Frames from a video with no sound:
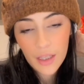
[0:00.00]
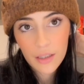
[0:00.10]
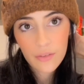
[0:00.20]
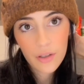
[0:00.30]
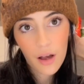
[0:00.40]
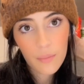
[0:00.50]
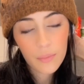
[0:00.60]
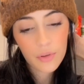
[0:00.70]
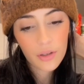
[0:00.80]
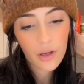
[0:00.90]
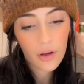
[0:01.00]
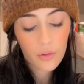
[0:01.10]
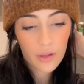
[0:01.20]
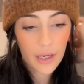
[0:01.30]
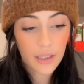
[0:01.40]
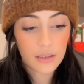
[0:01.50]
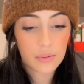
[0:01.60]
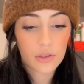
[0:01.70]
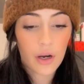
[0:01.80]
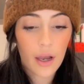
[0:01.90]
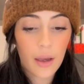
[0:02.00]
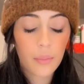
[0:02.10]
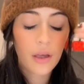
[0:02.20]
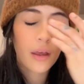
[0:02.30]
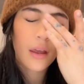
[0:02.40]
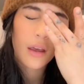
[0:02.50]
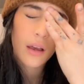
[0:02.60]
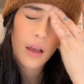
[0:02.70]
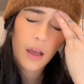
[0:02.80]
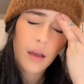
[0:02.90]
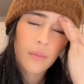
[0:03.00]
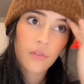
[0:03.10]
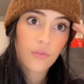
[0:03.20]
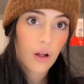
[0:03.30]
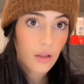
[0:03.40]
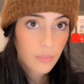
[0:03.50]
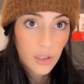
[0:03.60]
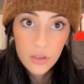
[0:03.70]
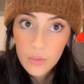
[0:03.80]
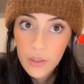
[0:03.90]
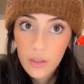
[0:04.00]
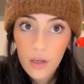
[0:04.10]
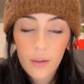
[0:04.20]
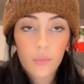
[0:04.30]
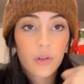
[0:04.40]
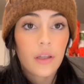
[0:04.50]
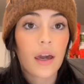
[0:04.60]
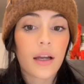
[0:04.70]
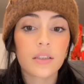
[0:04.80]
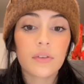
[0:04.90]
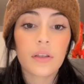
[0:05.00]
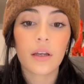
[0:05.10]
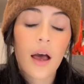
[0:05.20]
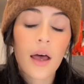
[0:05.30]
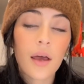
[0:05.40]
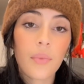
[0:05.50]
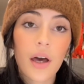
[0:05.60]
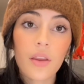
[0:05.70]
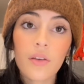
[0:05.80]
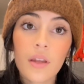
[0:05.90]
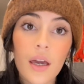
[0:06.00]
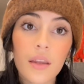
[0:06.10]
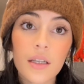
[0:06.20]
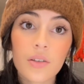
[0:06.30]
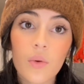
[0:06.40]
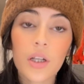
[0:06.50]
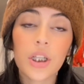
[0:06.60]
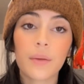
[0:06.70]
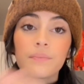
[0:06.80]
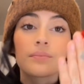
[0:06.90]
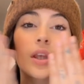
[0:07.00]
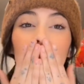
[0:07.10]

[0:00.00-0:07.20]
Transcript: leave a comment below, like, subscribe, follow me on Twitter. I'm really active on there. But other than that, thanks for watching.